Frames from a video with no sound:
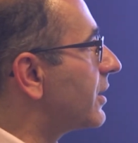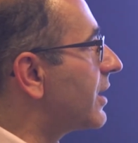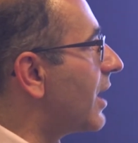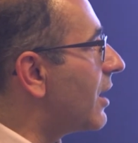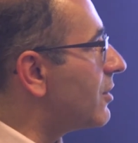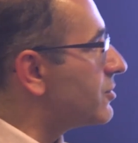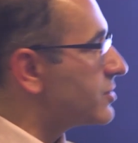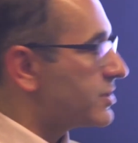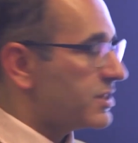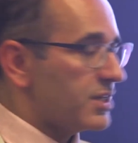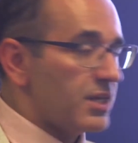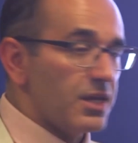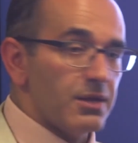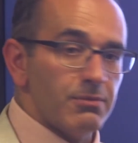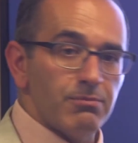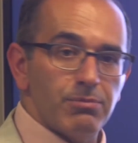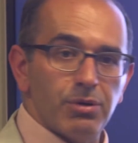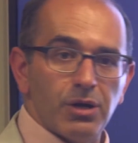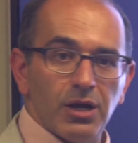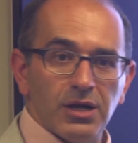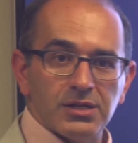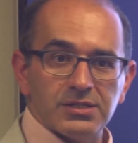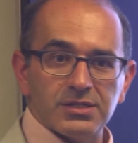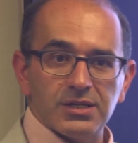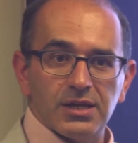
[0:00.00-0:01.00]
the Gaussian
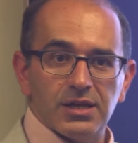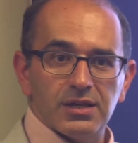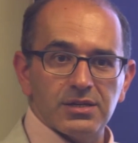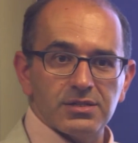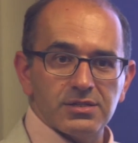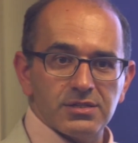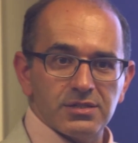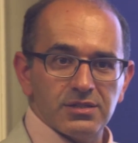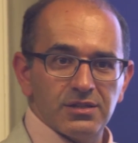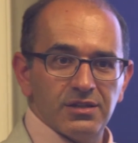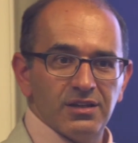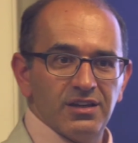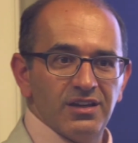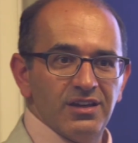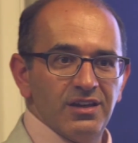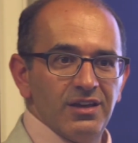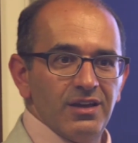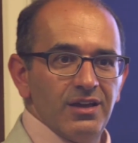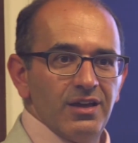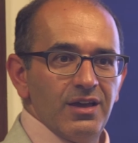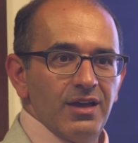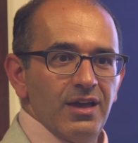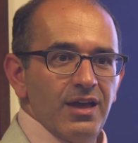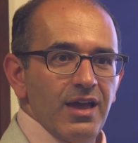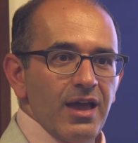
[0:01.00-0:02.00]
process.
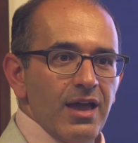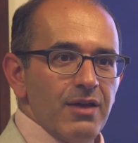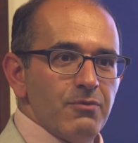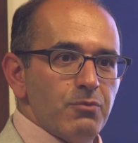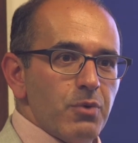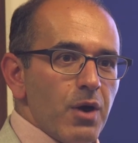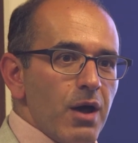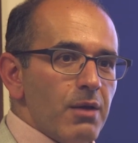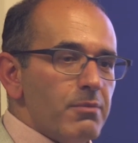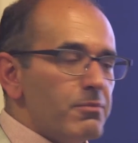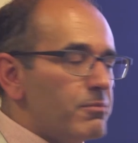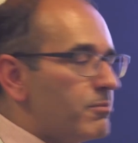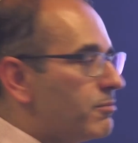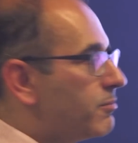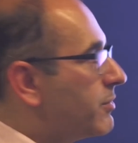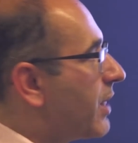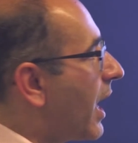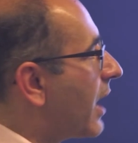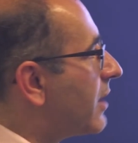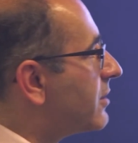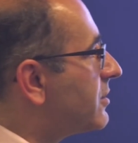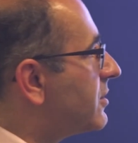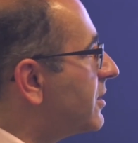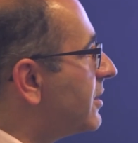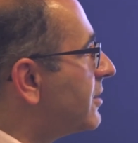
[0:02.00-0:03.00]
And what
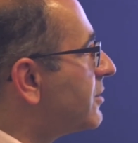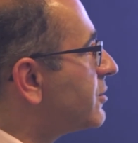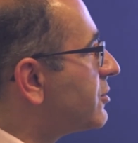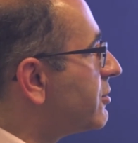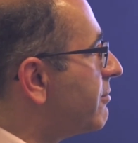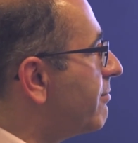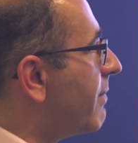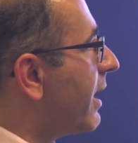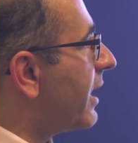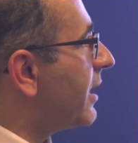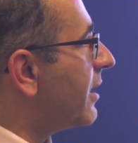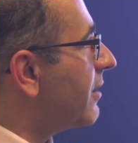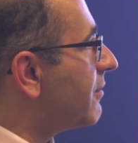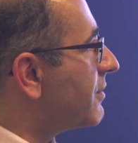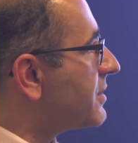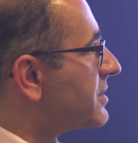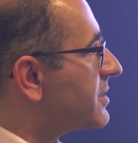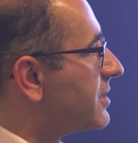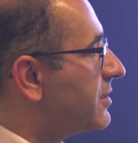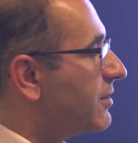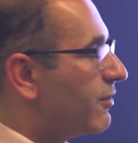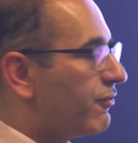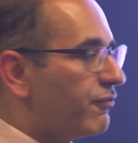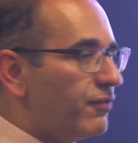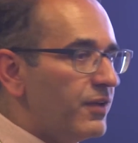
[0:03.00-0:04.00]
that did to many of
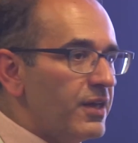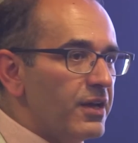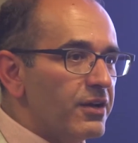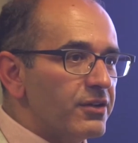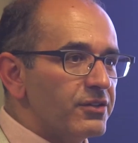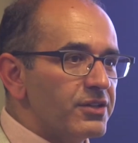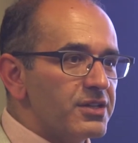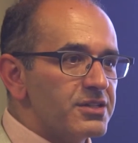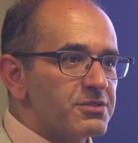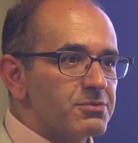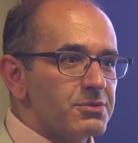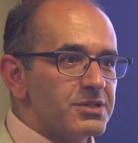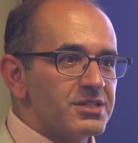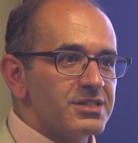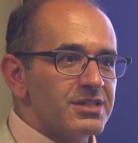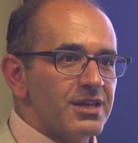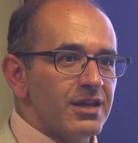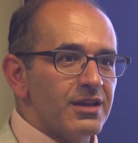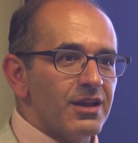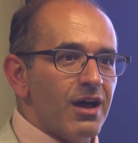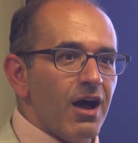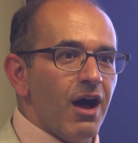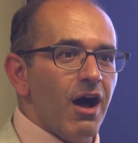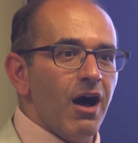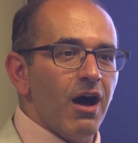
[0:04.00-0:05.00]
us in the field is we
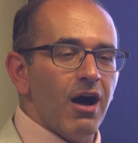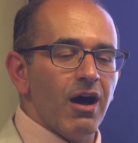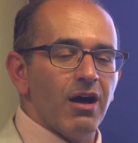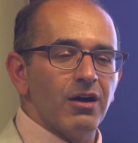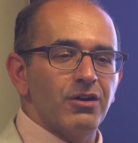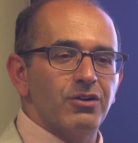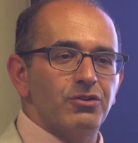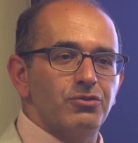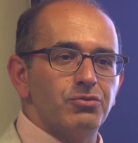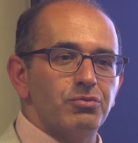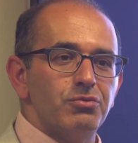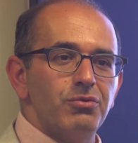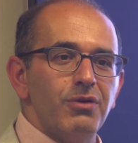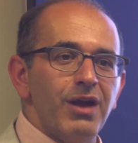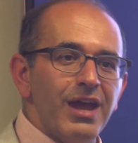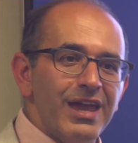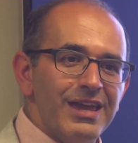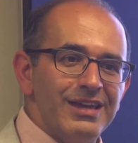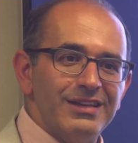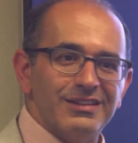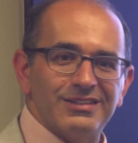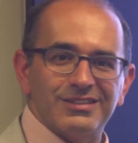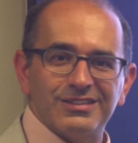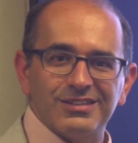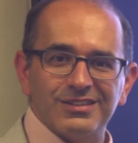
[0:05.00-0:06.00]
said, oh,
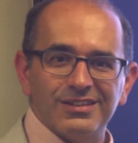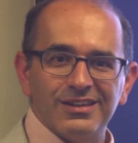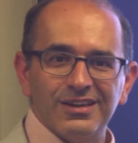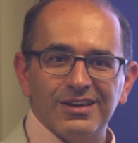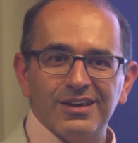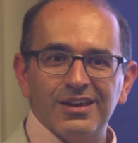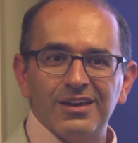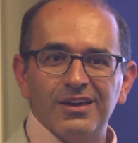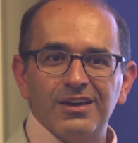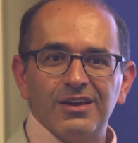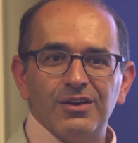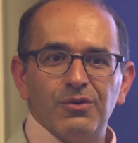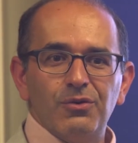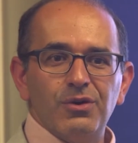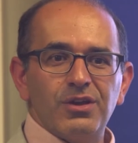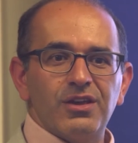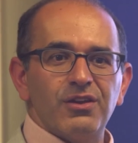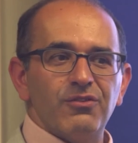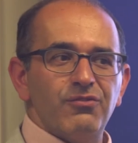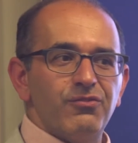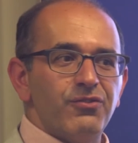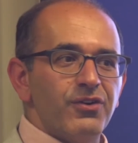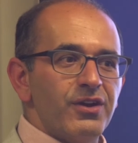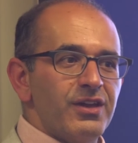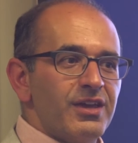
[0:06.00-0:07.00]
great, we
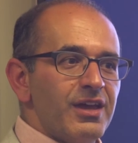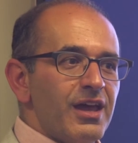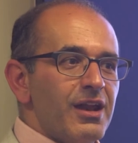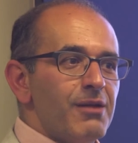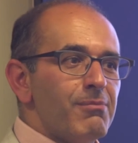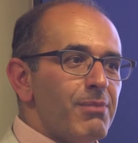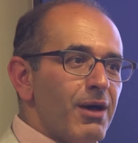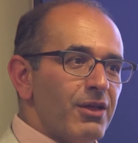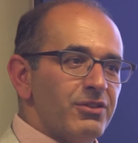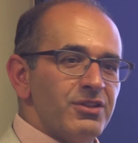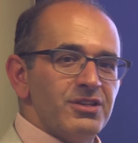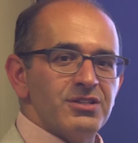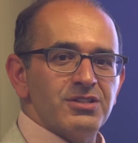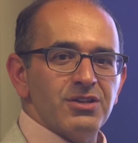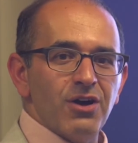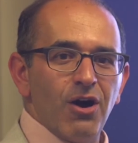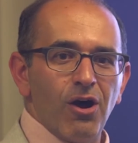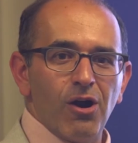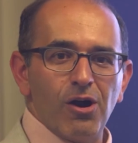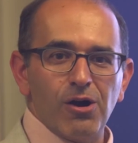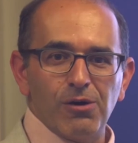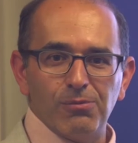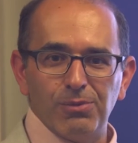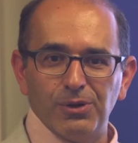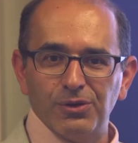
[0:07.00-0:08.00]
can forget about these
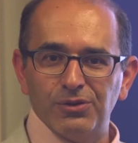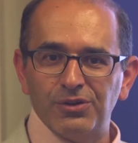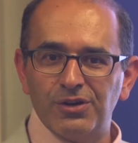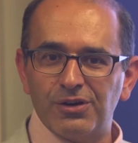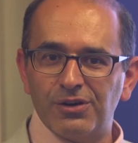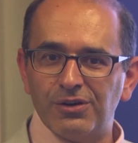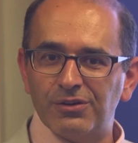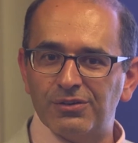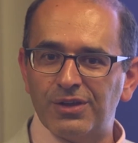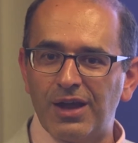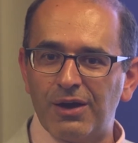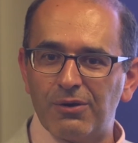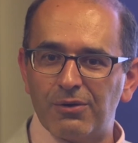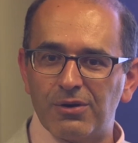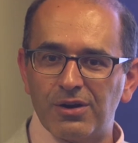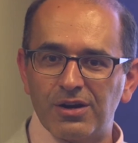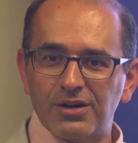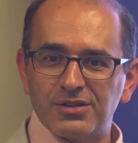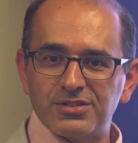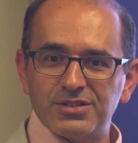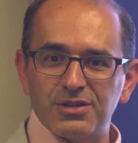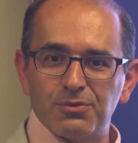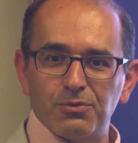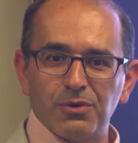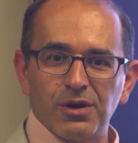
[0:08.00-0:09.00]
horrible neural
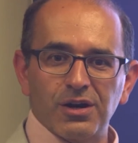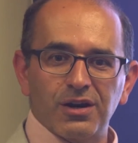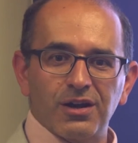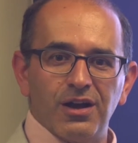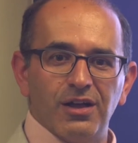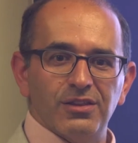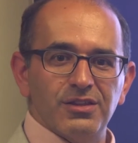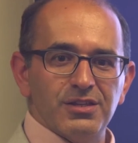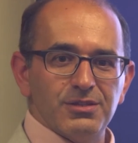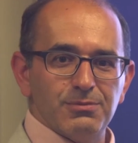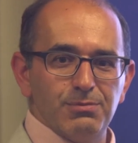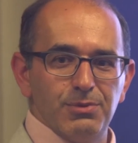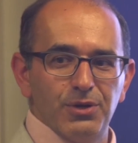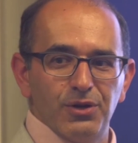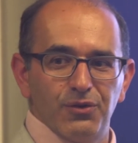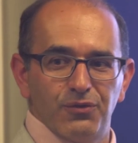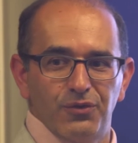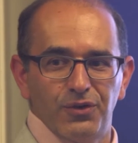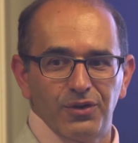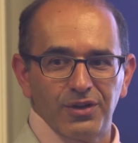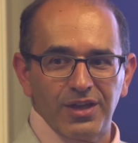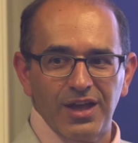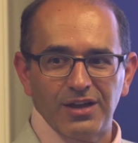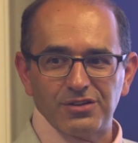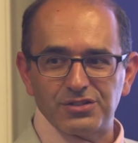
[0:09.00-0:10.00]
networks and work on these
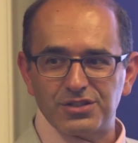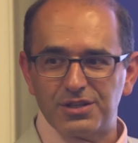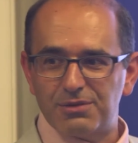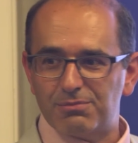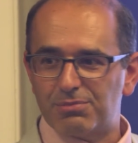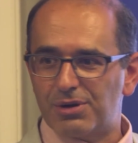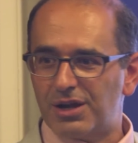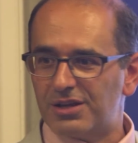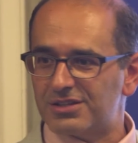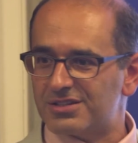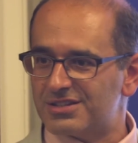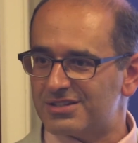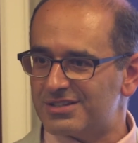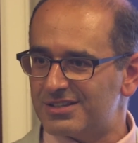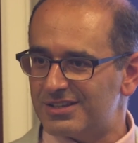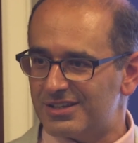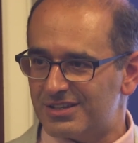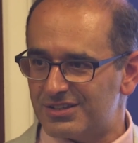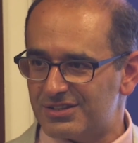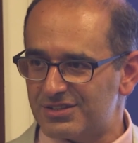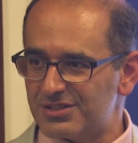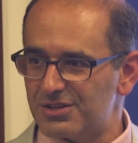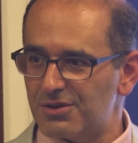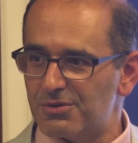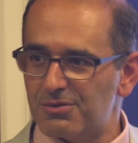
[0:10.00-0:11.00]
beautiful Gaussian
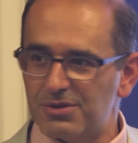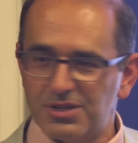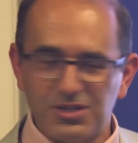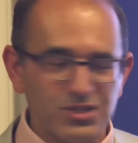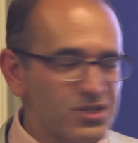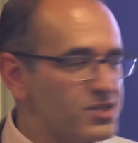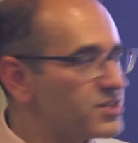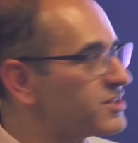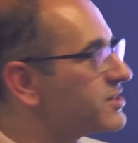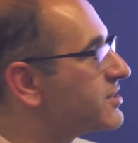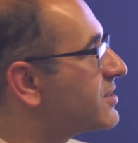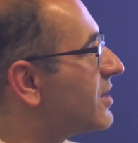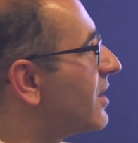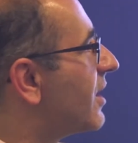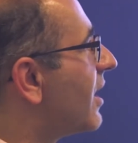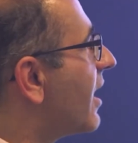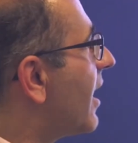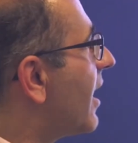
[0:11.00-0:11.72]
processes. So we just,